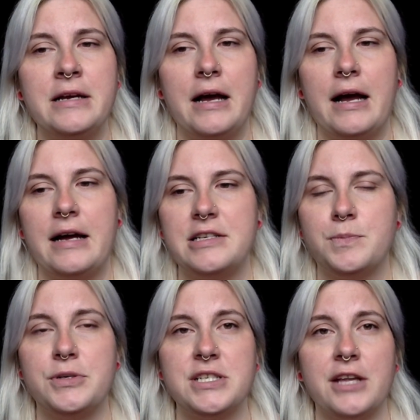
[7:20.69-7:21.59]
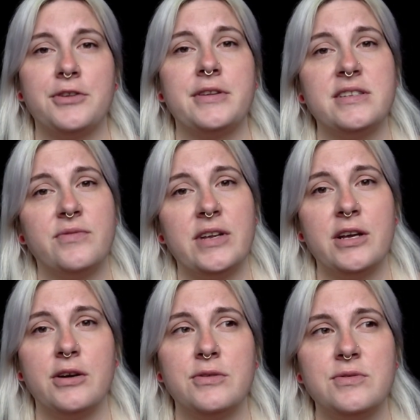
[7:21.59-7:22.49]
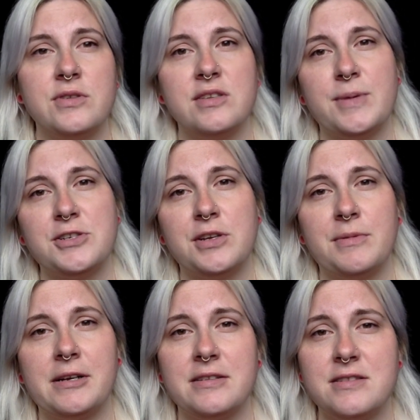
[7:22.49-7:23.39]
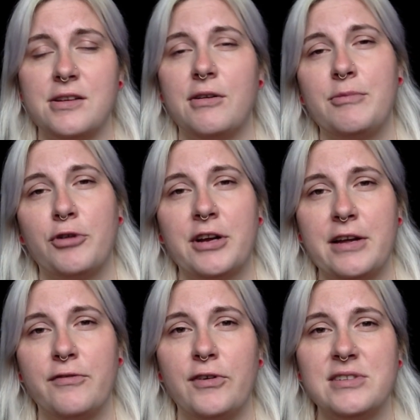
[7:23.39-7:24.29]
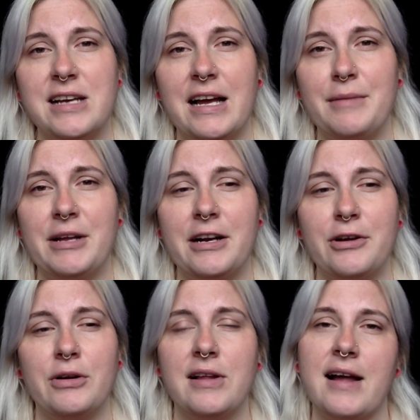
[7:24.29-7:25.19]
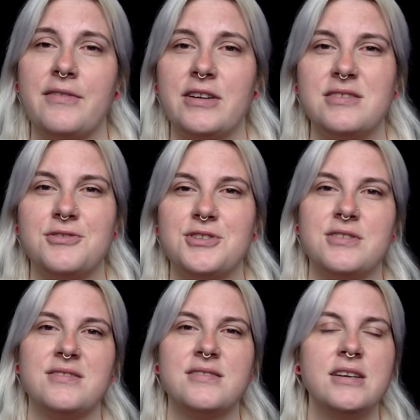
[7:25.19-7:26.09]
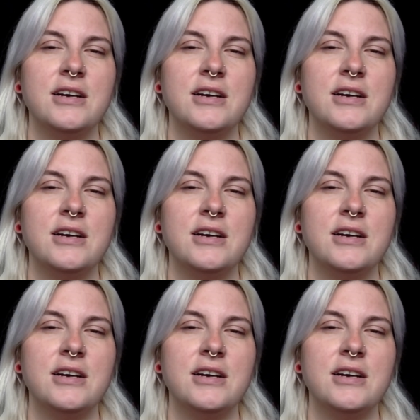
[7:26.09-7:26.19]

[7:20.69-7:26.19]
to put together these videos, especially because, I'm working full time, and I know a lot of us are just